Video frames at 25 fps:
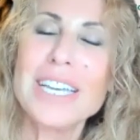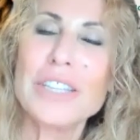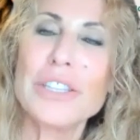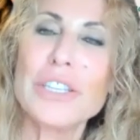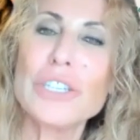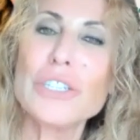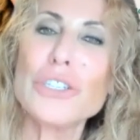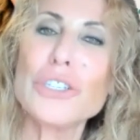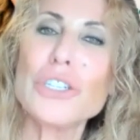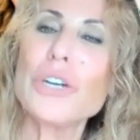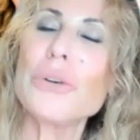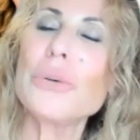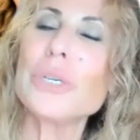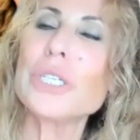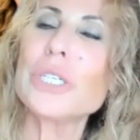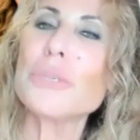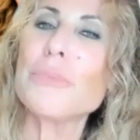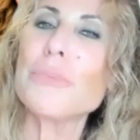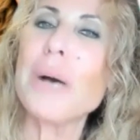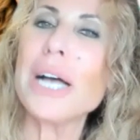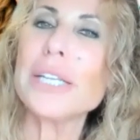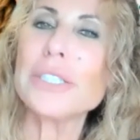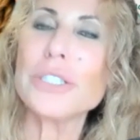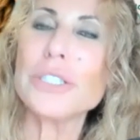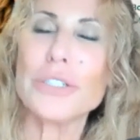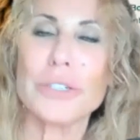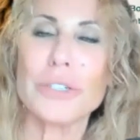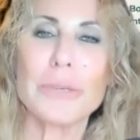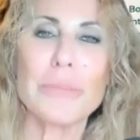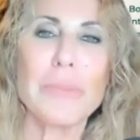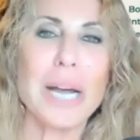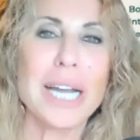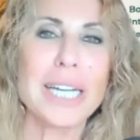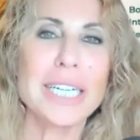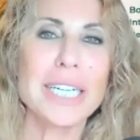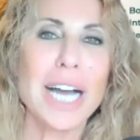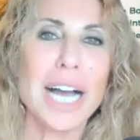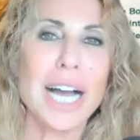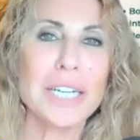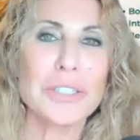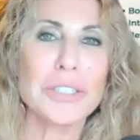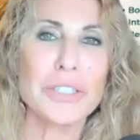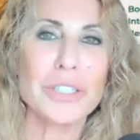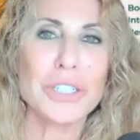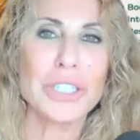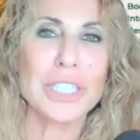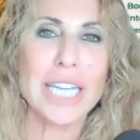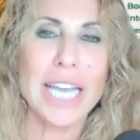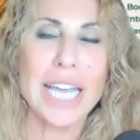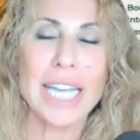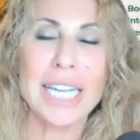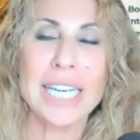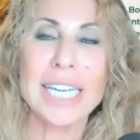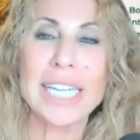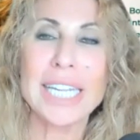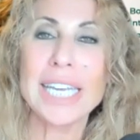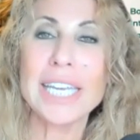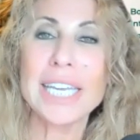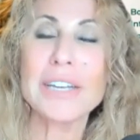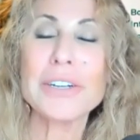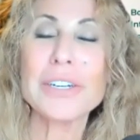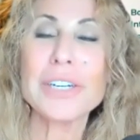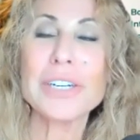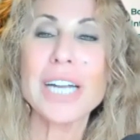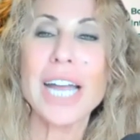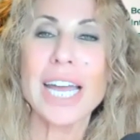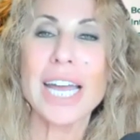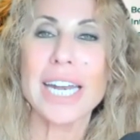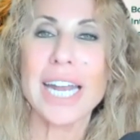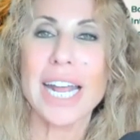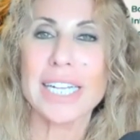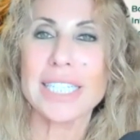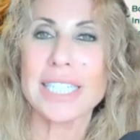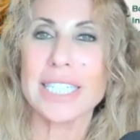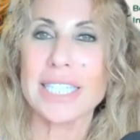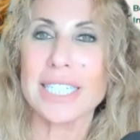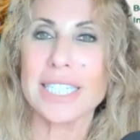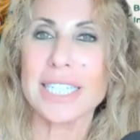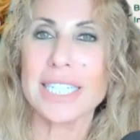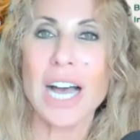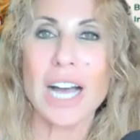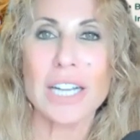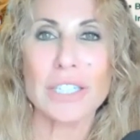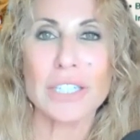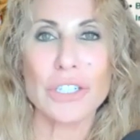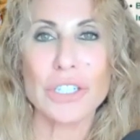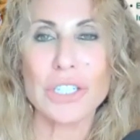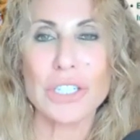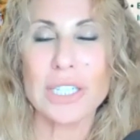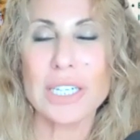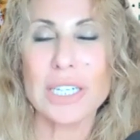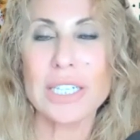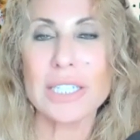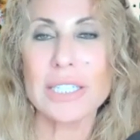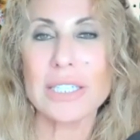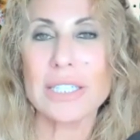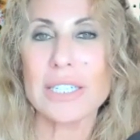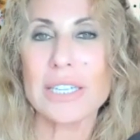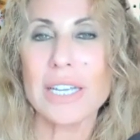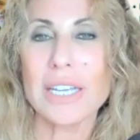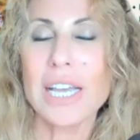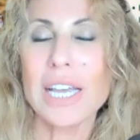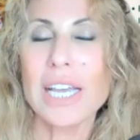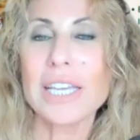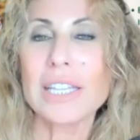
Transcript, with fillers: This show is sponsored by Dr. Dain Heer and Access Consciousness.